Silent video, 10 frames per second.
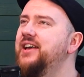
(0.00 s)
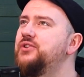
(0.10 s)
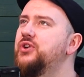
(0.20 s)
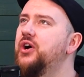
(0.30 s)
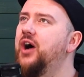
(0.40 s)

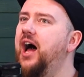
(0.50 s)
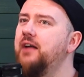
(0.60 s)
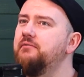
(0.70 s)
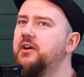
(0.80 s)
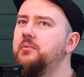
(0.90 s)
So
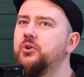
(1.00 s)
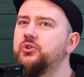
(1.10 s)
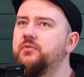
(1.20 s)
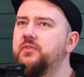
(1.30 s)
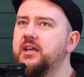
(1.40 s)
I'm very
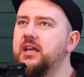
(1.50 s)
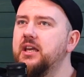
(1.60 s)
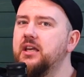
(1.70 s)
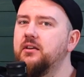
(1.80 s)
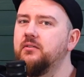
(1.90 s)
much of
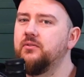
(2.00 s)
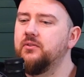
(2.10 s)
the,